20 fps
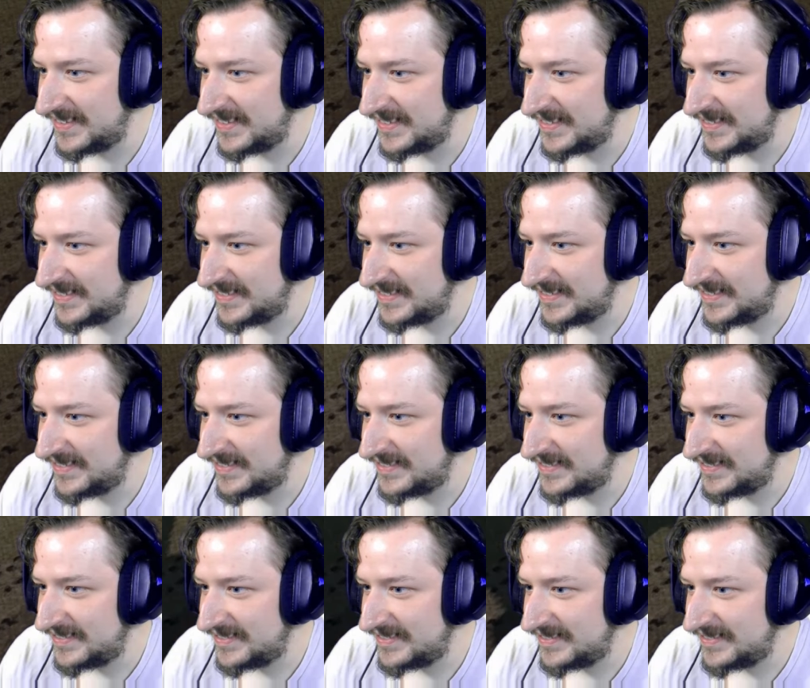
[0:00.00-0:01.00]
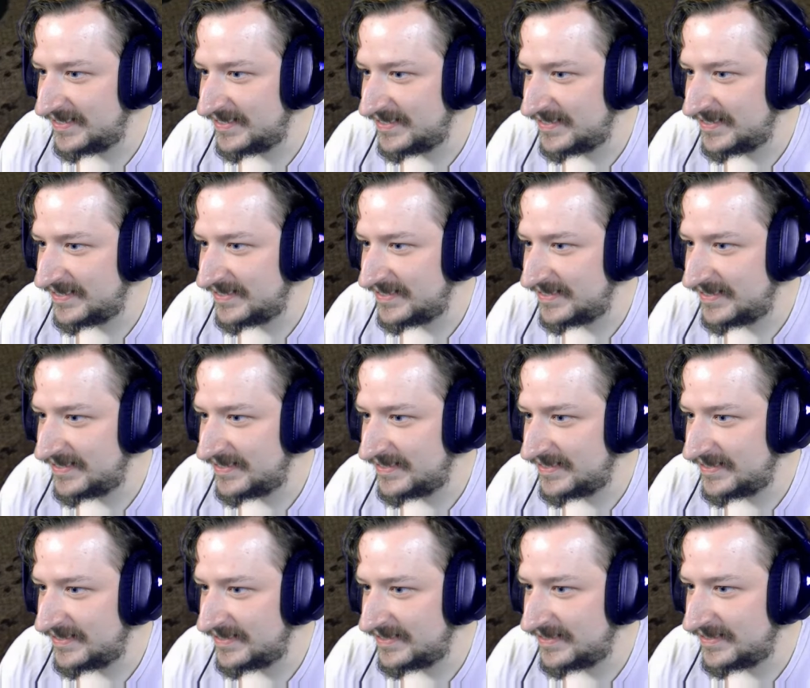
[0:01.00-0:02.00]

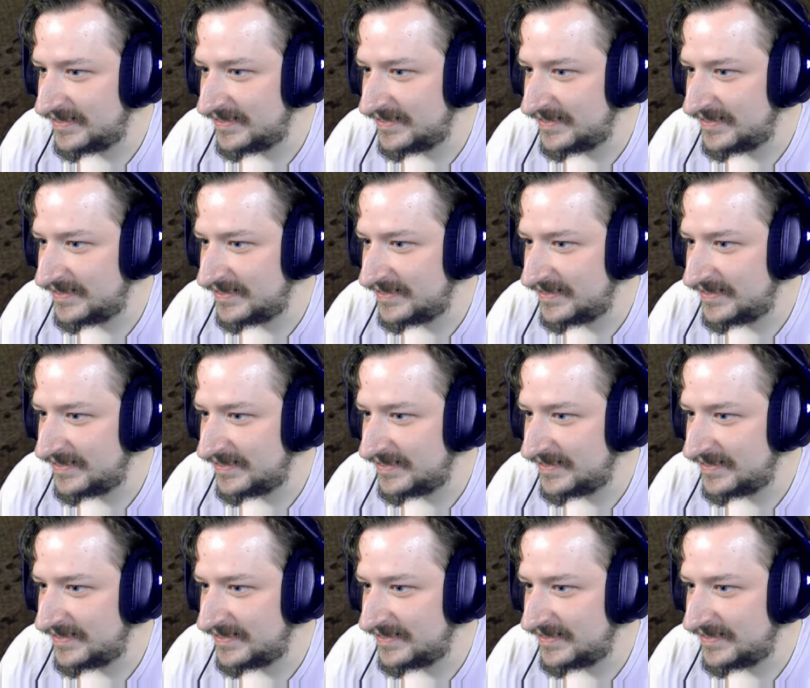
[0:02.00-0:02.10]
[no speech]